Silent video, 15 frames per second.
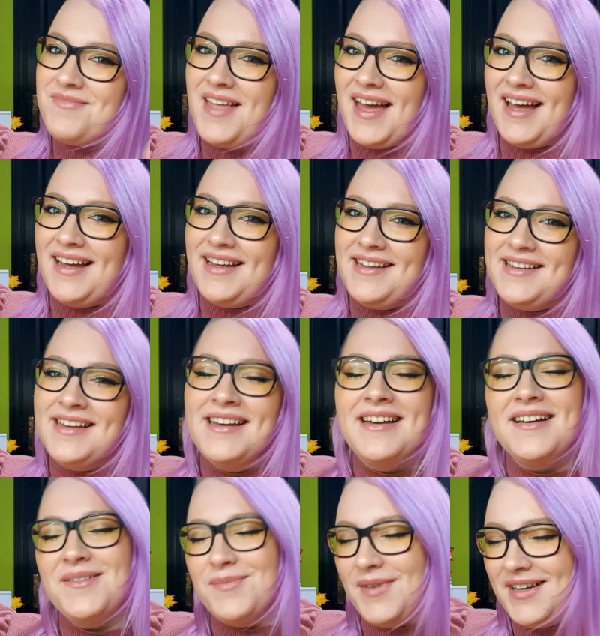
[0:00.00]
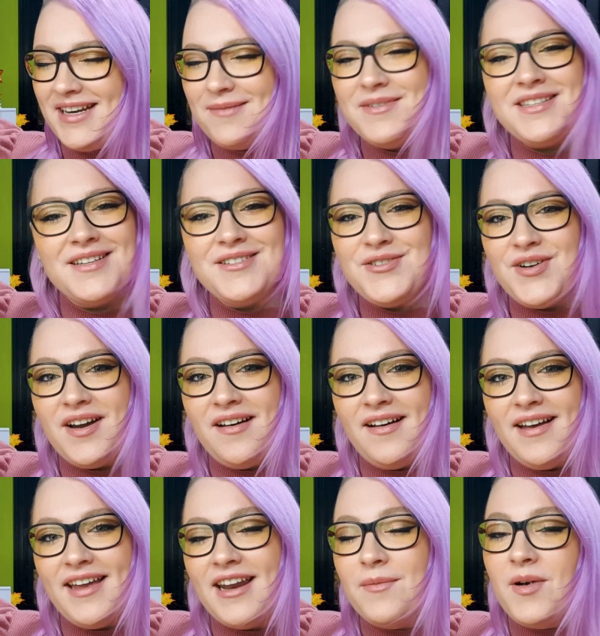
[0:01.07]
Hi, my name is Andrea
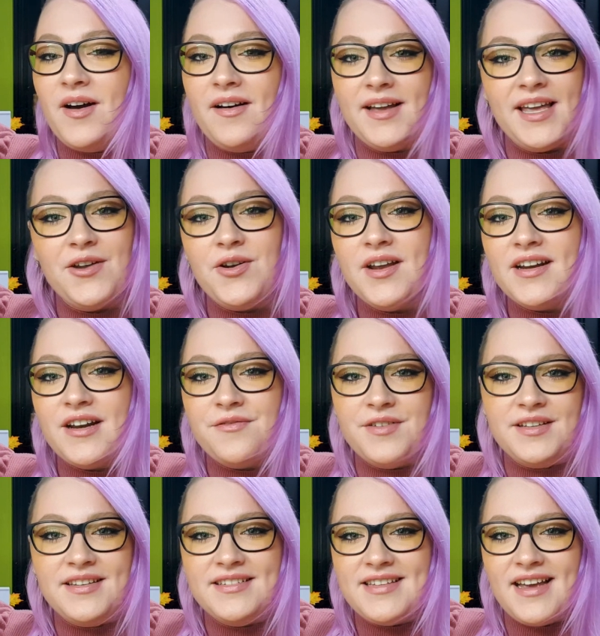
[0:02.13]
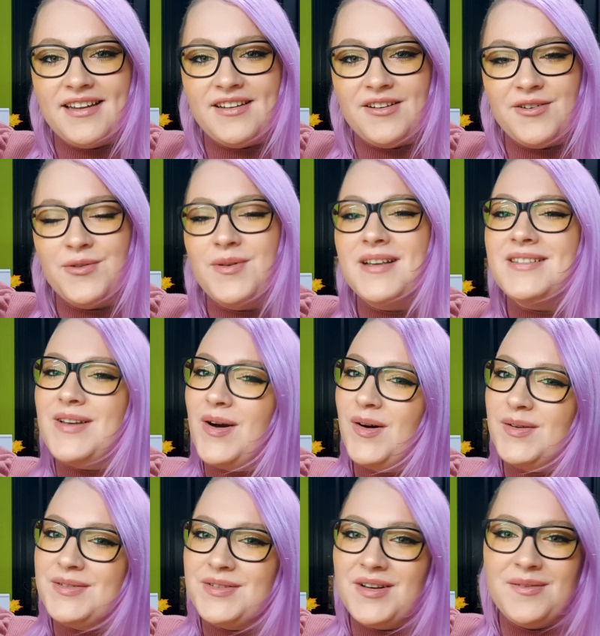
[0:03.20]
and I'm a Hungarian graphic designer who is
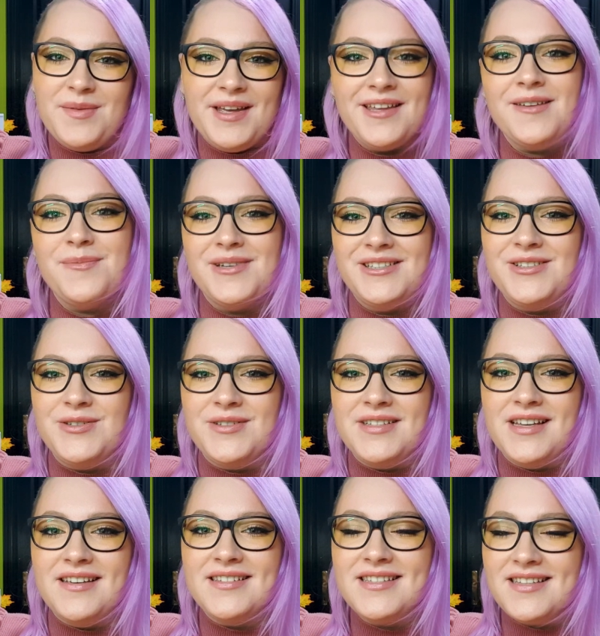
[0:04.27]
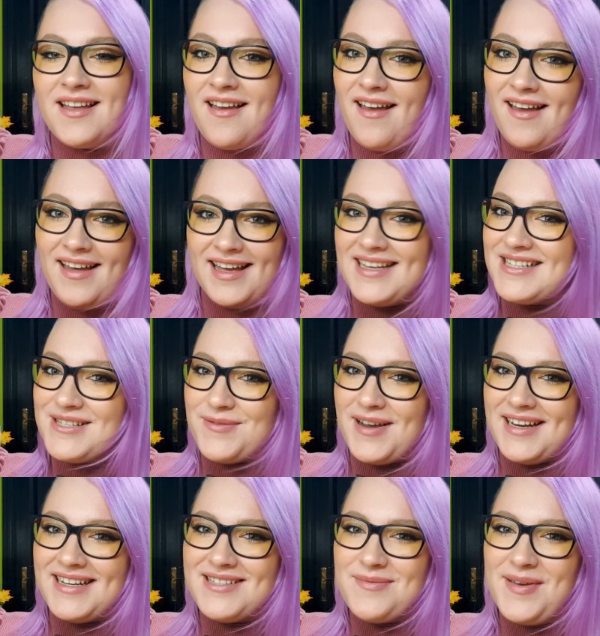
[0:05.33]
also a makeup enthusiast, hence why
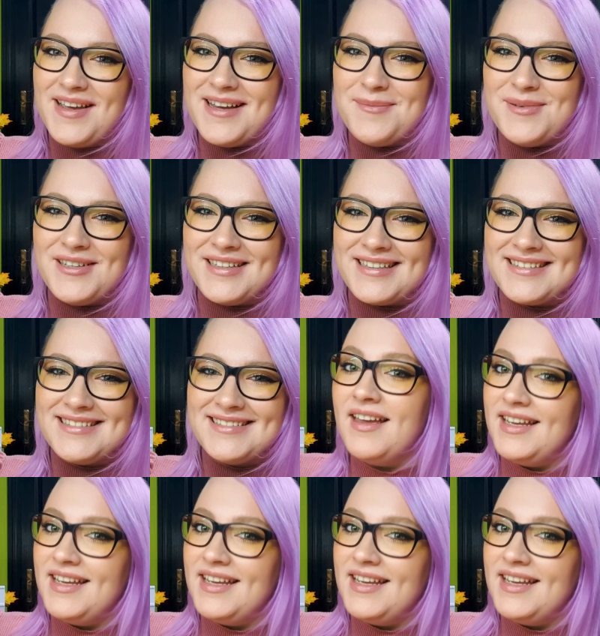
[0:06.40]
this makeup look.